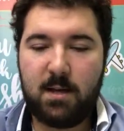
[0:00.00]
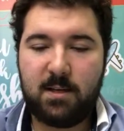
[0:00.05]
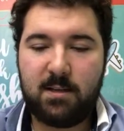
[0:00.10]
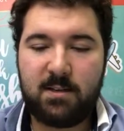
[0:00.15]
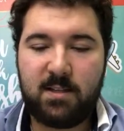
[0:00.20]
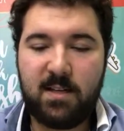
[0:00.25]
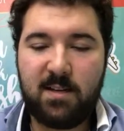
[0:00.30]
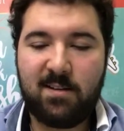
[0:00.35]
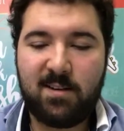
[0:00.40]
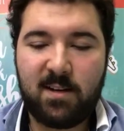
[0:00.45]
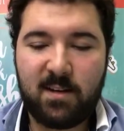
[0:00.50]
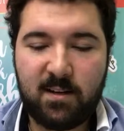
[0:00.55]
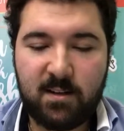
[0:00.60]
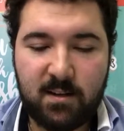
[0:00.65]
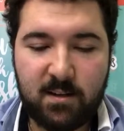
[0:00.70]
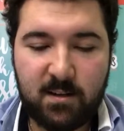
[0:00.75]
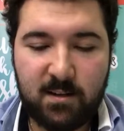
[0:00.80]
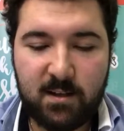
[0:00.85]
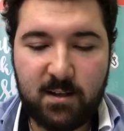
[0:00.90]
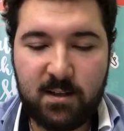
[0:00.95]

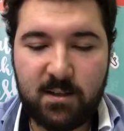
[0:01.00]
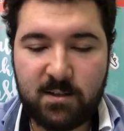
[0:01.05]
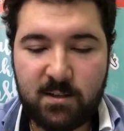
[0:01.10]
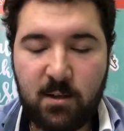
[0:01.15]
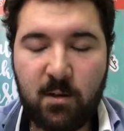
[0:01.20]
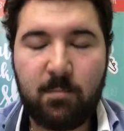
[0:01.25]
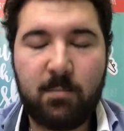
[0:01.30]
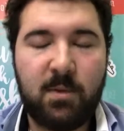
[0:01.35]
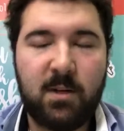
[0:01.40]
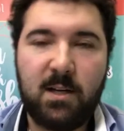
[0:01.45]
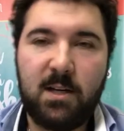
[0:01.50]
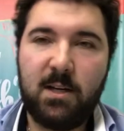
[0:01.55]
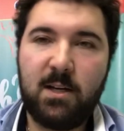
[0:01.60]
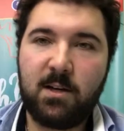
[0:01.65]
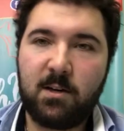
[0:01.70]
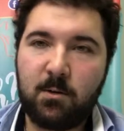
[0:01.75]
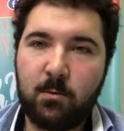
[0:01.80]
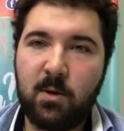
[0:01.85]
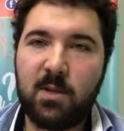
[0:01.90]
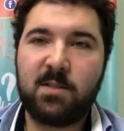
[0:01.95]
Teaching is not merely a
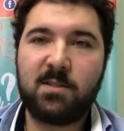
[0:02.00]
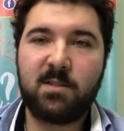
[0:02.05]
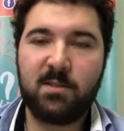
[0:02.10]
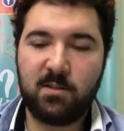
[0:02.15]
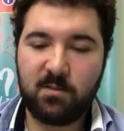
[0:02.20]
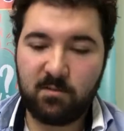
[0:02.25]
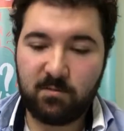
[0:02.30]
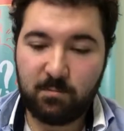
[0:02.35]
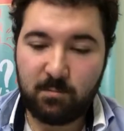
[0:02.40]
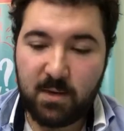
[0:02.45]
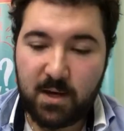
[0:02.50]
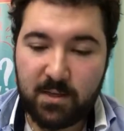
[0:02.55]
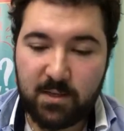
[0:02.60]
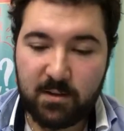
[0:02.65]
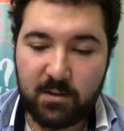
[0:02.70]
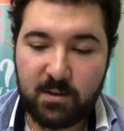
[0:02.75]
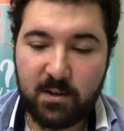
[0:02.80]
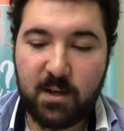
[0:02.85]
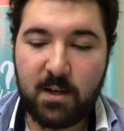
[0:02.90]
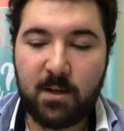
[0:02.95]
question of
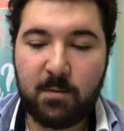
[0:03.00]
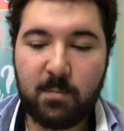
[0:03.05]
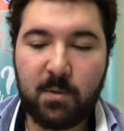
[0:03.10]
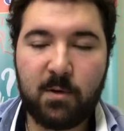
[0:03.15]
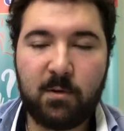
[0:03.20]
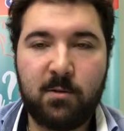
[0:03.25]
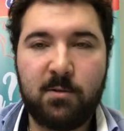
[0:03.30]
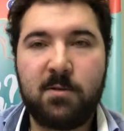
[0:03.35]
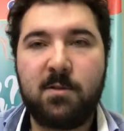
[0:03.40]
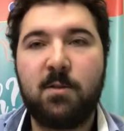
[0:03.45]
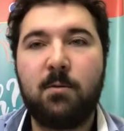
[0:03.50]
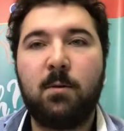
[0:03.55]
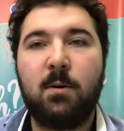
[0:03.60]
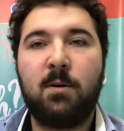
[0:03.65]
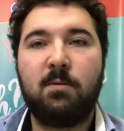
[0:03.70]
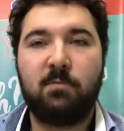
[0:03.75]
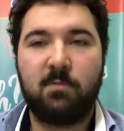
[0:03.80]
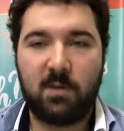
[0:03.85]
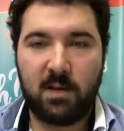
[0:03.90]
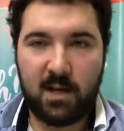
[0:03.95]
method, but also
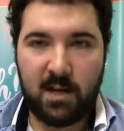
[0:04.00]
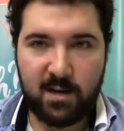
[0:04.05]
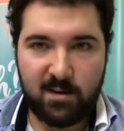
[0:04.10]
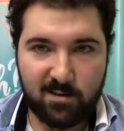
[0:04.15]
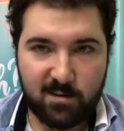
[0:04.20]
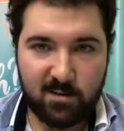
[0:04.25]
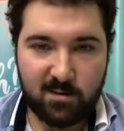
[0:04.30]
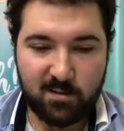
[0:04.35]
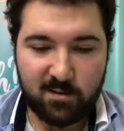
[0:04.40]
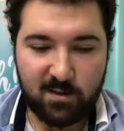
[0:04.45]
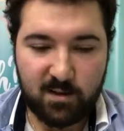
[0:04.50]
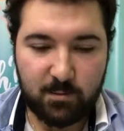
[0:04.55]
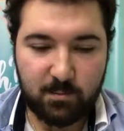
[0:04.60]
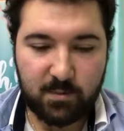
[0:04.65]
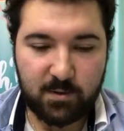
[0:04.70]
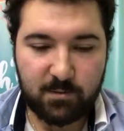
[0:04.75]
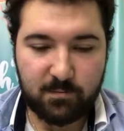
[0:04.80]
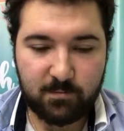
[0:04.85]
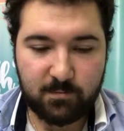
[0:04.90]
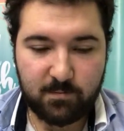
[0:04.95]
of relationship.